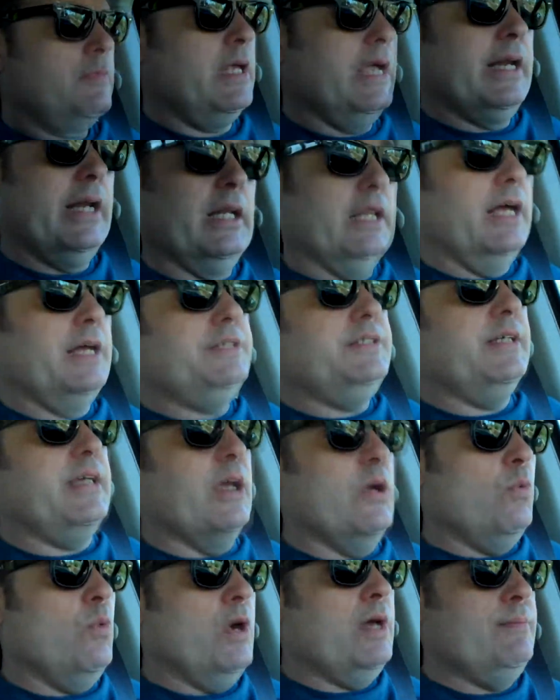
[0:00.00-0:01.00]
And I'd like to
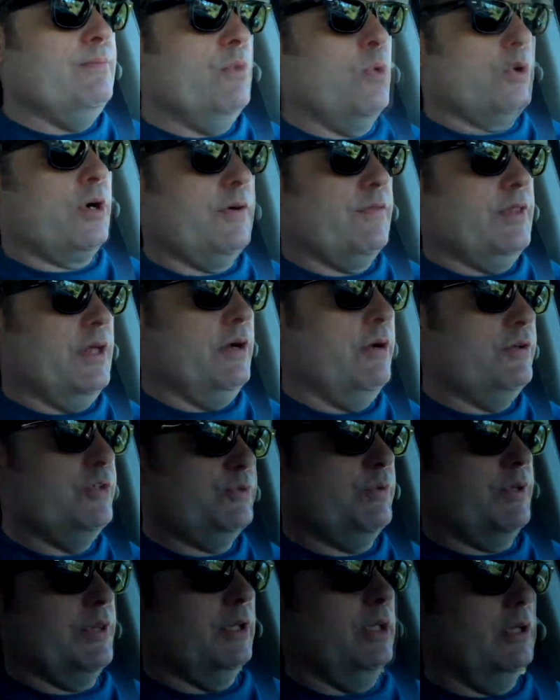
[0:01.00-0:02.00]
get one more of those
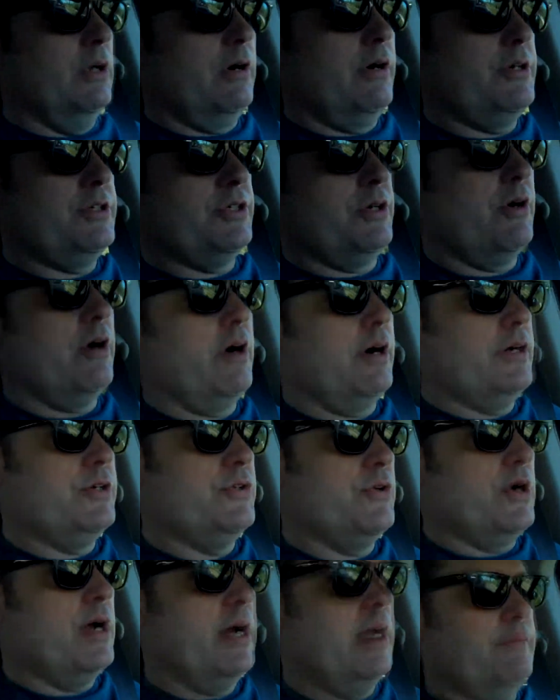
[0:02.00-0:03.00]
with a larger hard
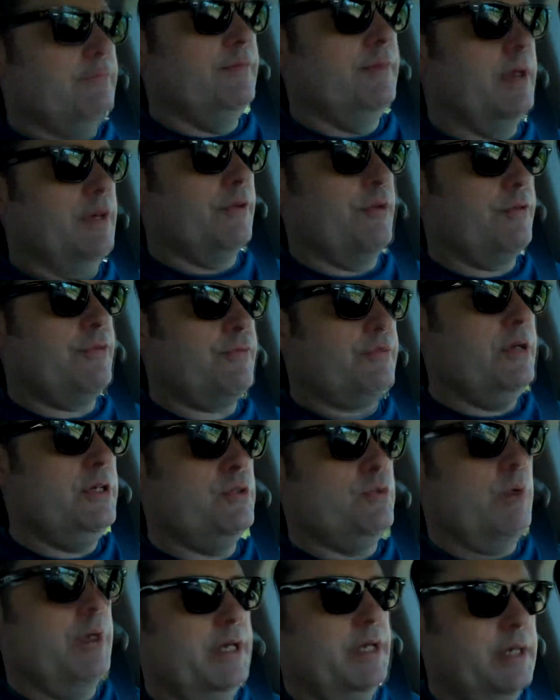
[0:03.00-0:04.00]
drive, another three
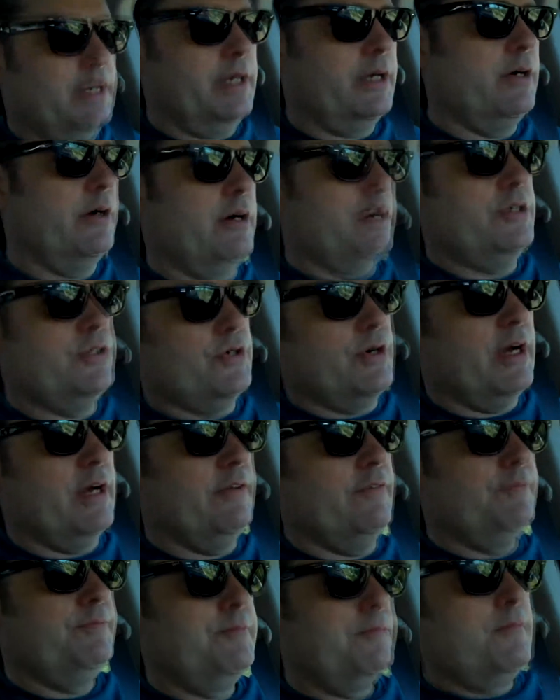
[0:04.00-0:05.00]
twenty gig hard
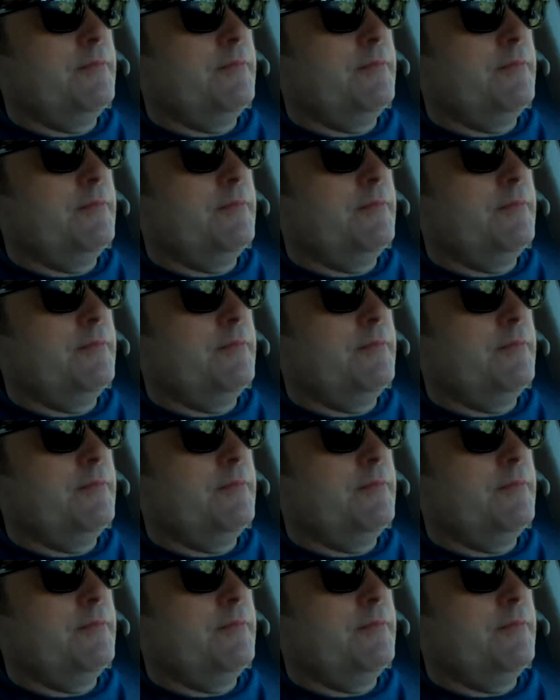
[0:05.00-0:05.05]
drive,